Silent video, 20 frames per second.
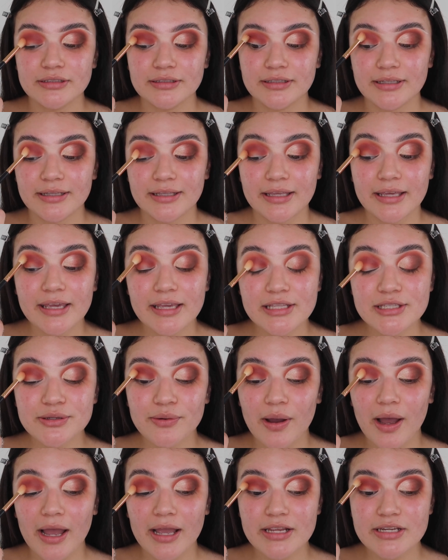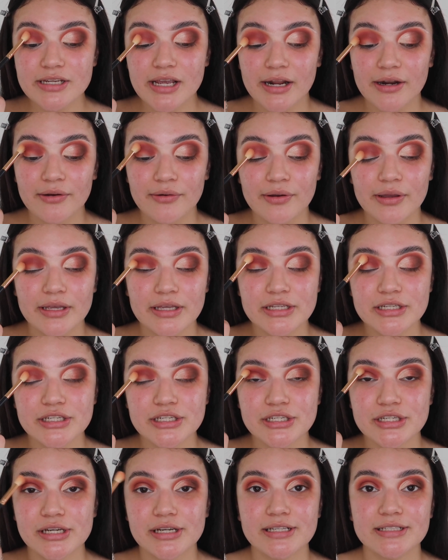The key to eyeshadow
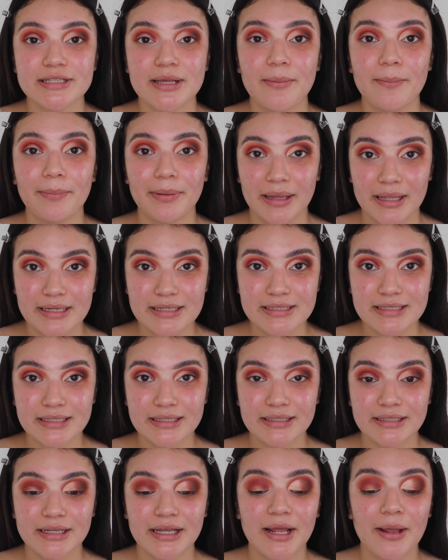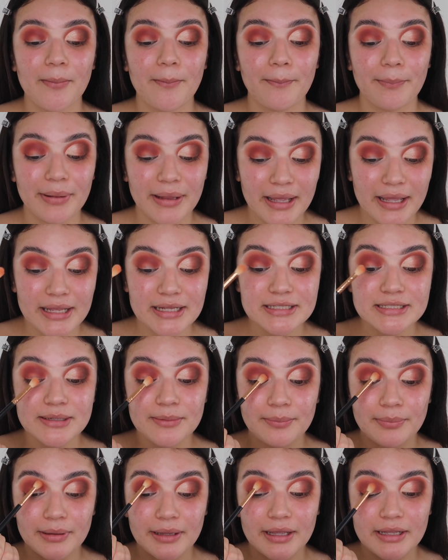is just blending. Blend,
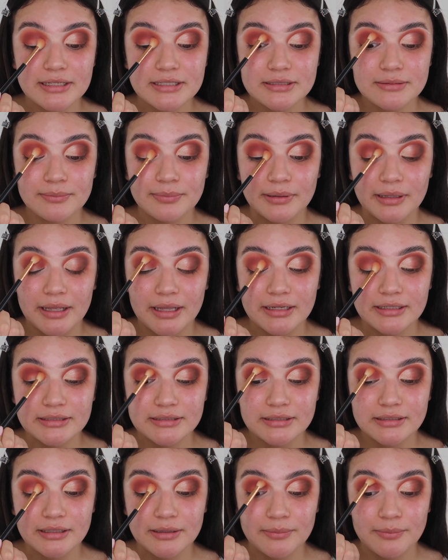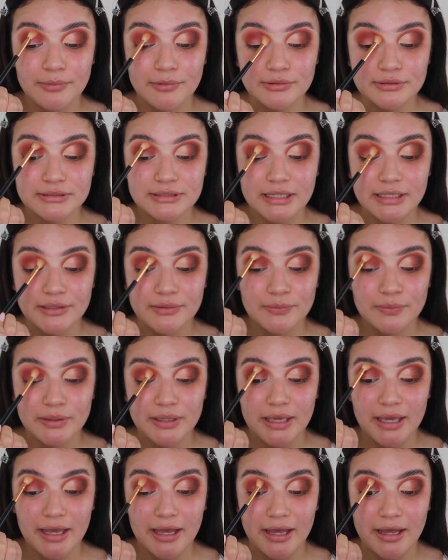blend, blend the most that you
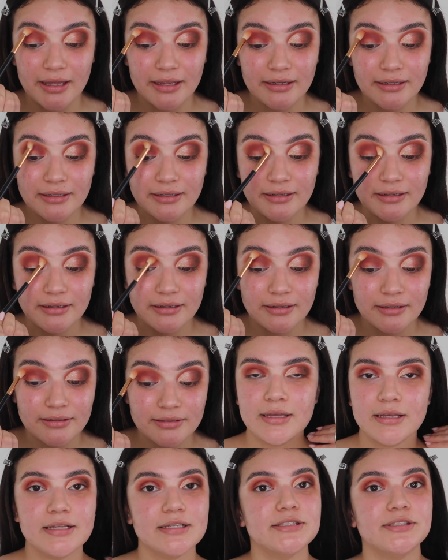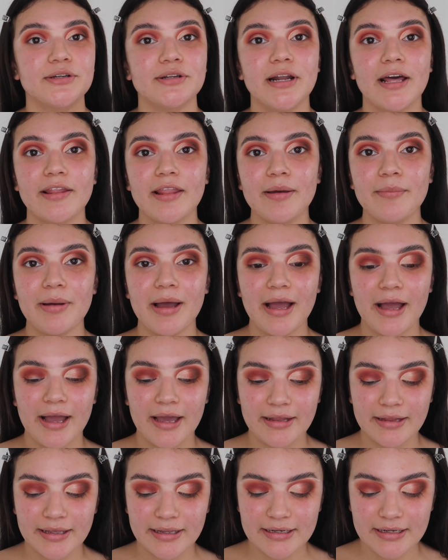can. So now that my
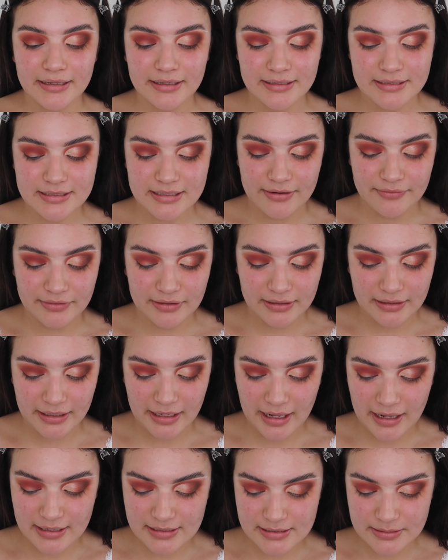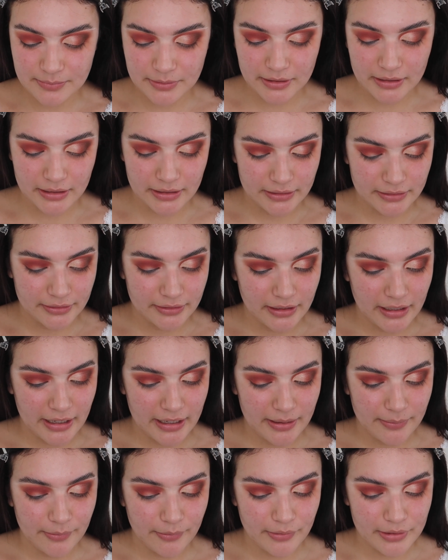eyelid definitely has some color,
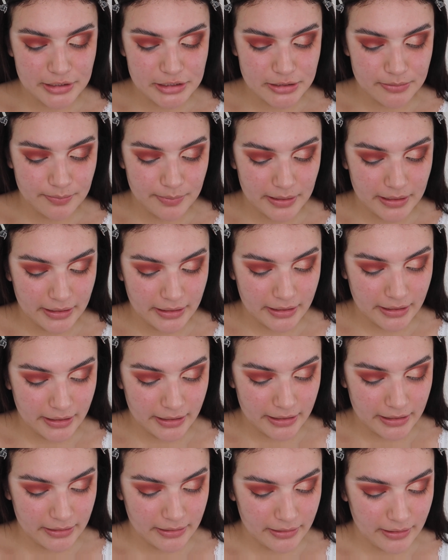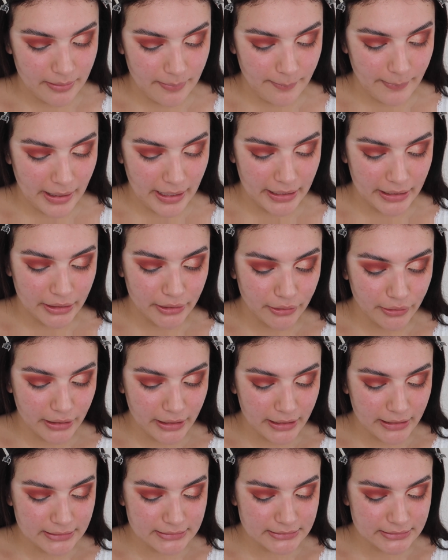I am going to be cutting my
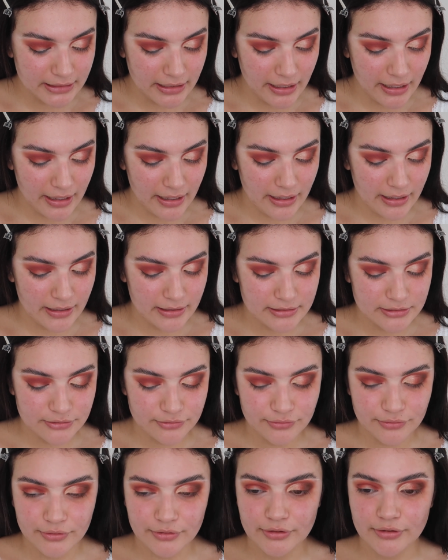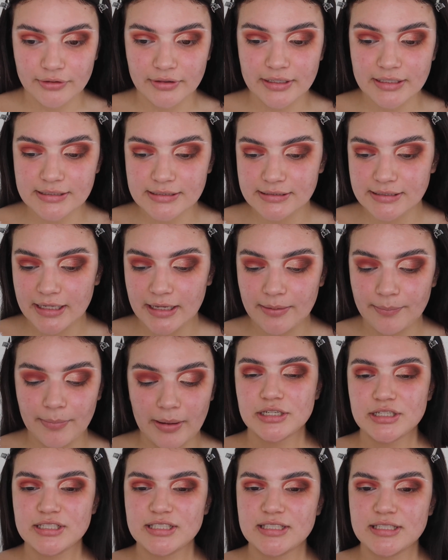crease, and for this step,
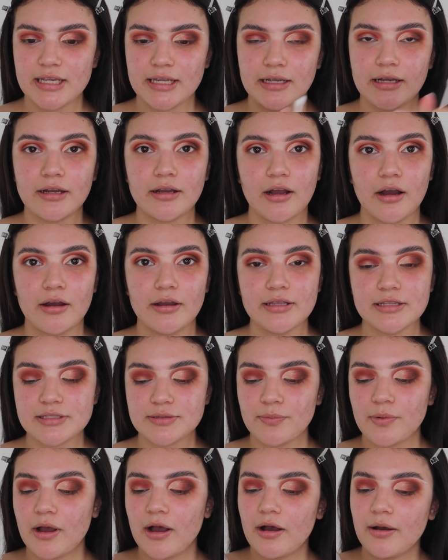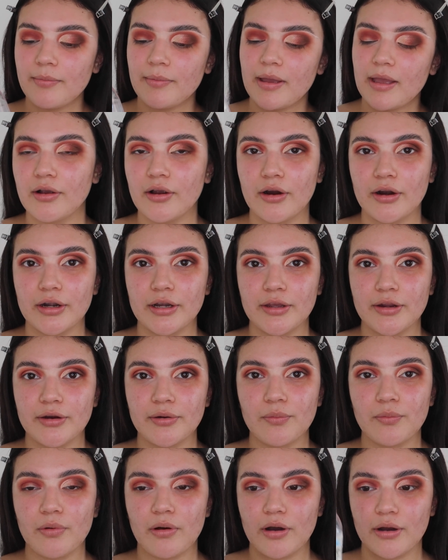just take a cotton swab of
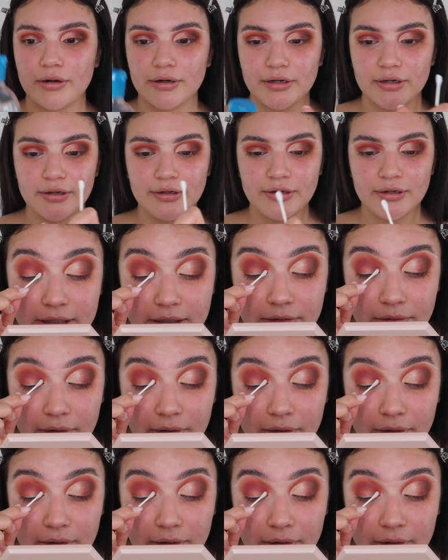Garnier water.